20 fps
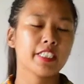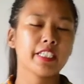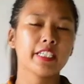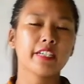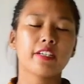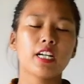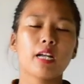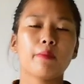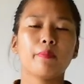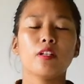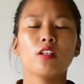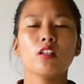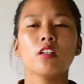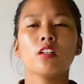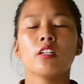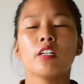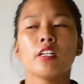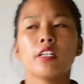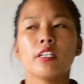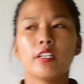they are able
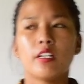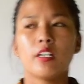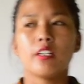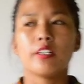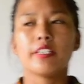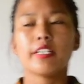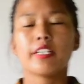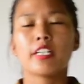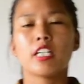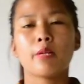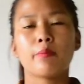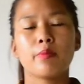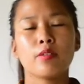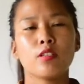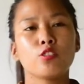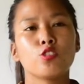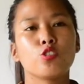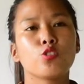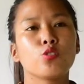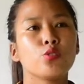
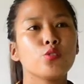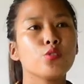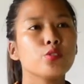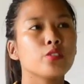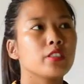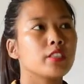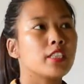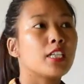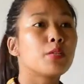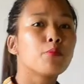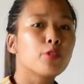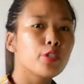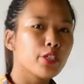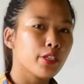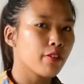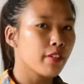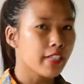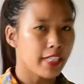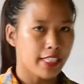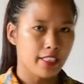to
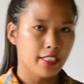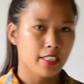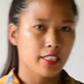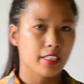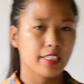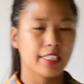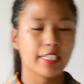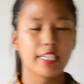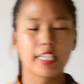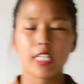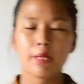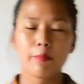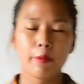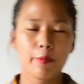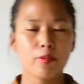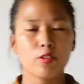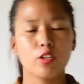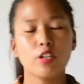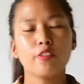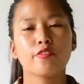thermoregulate. They are
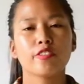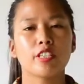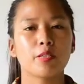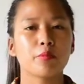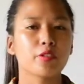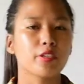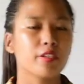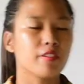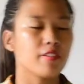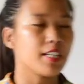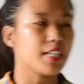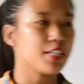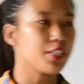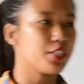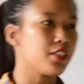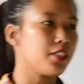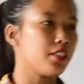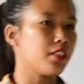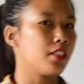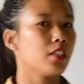capable of
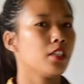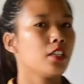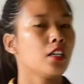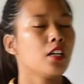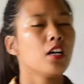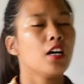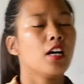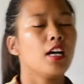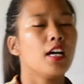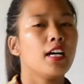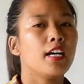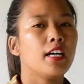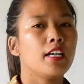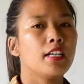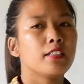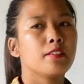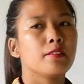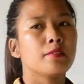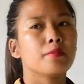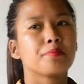thermoregulation,
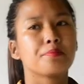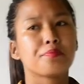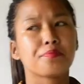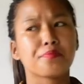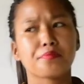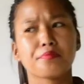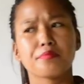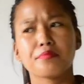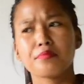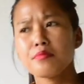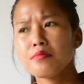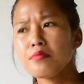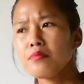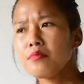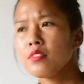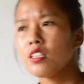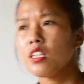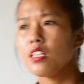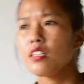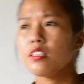and
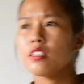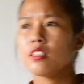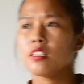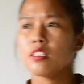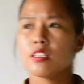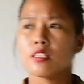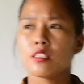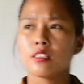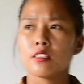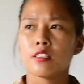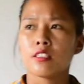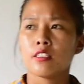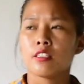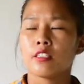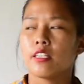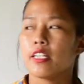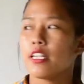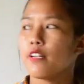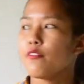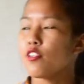the
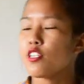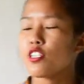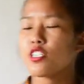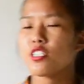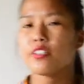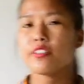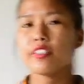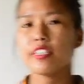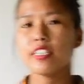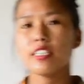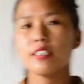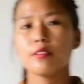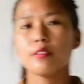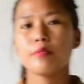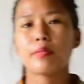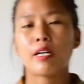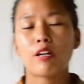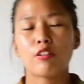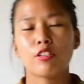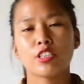evolutionary
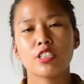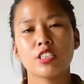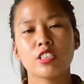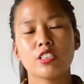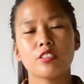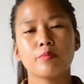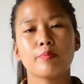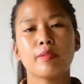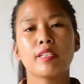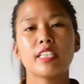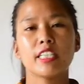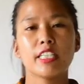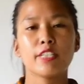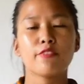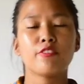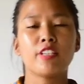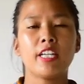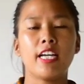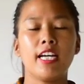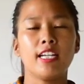biologists
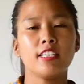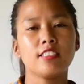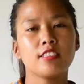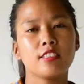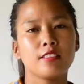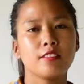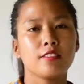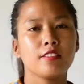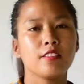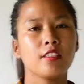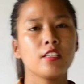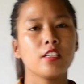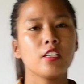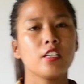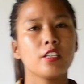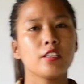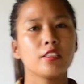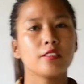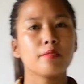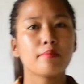believe that
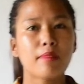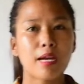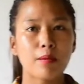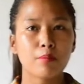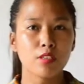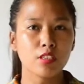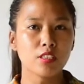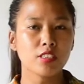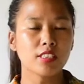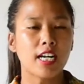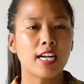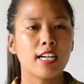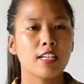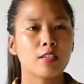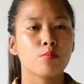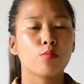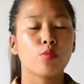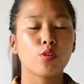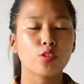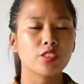the mammals are
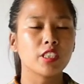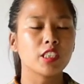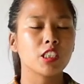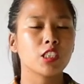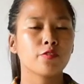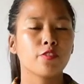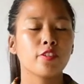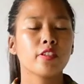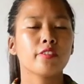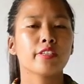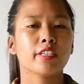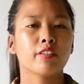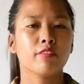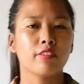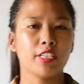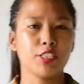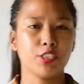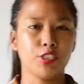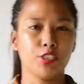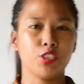the most successful
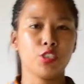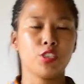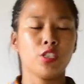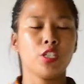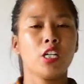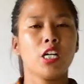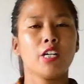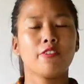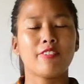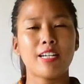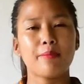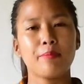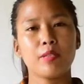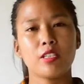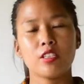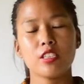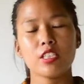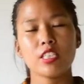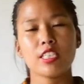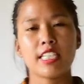regulators. Why?
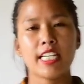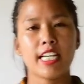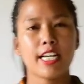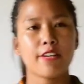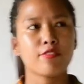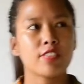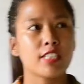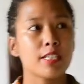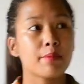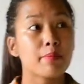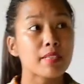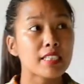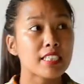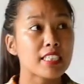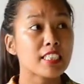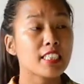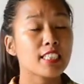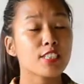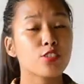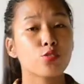Because they have the
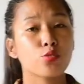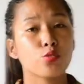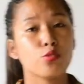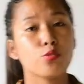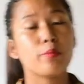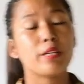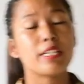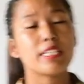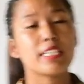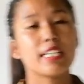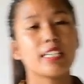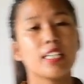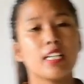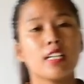ability to maintain